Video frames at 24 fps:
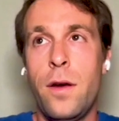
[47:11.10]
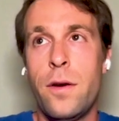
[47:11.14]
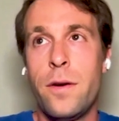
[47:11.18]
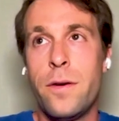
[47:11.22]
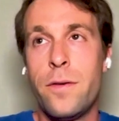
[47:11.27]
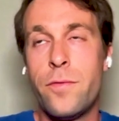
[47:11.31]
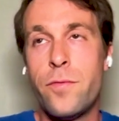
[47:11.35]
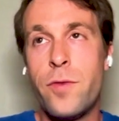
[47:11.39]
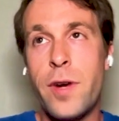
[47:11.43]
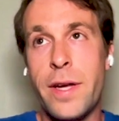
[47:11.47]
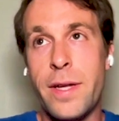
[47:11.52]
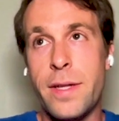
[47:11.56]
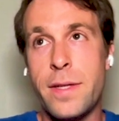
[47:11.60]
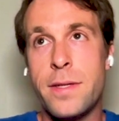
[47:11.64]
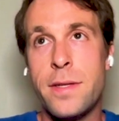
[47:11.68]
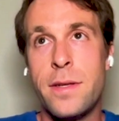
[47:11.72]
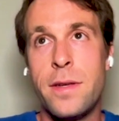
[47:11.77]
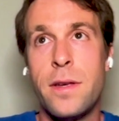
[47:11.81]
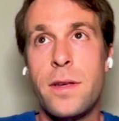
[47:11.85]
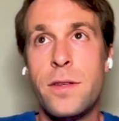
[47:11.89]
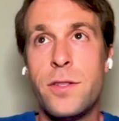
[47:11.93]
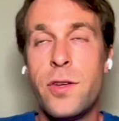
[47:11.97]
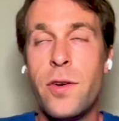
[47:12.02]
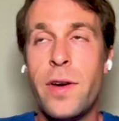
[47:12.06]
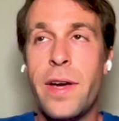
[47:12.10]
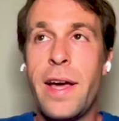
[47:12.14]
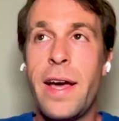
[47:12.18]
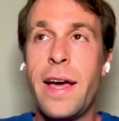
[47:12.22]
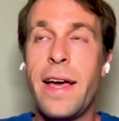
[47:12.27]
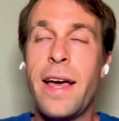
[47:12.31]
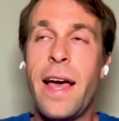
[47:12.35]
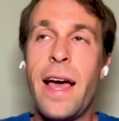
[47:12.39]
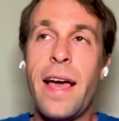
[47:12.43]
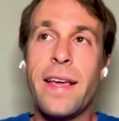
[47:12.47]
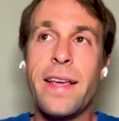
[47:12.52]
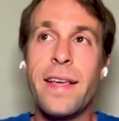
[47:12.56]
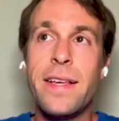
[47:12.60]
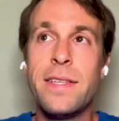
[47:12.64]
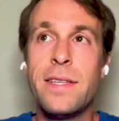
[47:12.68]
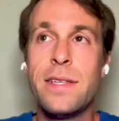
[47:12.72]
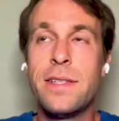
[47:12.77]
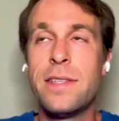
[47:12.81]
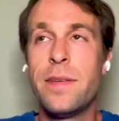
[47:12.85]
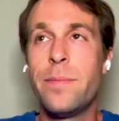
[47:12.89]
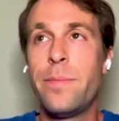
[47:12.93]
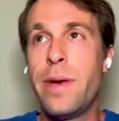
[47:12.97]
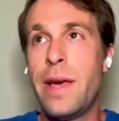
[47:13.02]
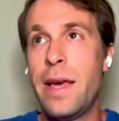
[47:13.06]
Right. So I, I guess it
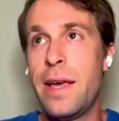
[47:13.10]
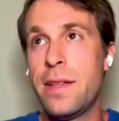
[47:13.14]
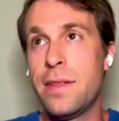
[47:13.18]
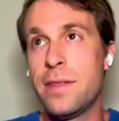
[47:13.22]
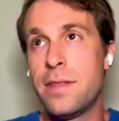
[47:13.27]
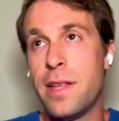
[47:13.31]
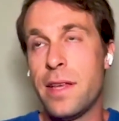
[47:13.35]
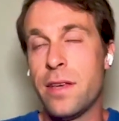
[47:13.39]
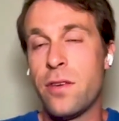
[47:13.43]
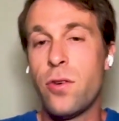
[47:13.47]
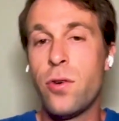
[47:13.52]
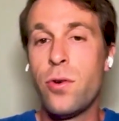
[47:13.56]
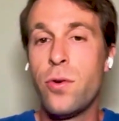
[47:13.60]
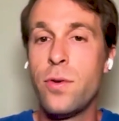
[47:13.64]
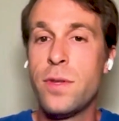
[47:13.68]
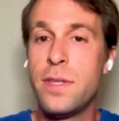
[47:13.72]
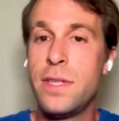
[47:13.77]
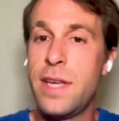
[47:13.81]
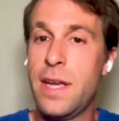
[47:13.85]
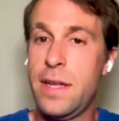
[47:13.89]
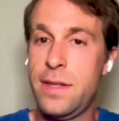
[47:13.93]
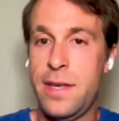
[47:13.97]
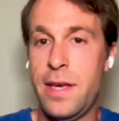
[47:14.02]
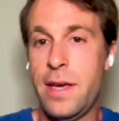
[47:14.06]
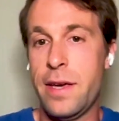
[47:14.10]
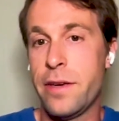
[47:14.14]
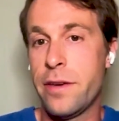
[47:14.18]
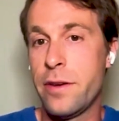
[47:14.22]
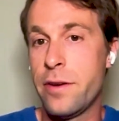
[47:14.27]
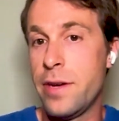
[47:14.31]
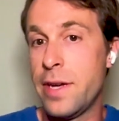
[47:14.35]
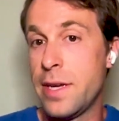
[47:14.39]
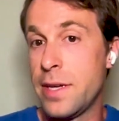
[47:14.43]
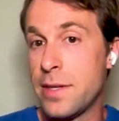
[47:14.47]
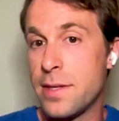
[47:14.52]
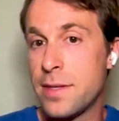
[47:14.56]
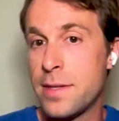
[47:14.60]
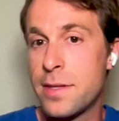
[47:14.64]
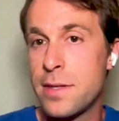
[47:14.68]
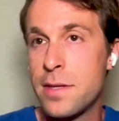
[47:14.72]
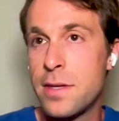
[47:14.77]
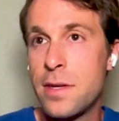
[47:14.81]
depends, like who the attacker is.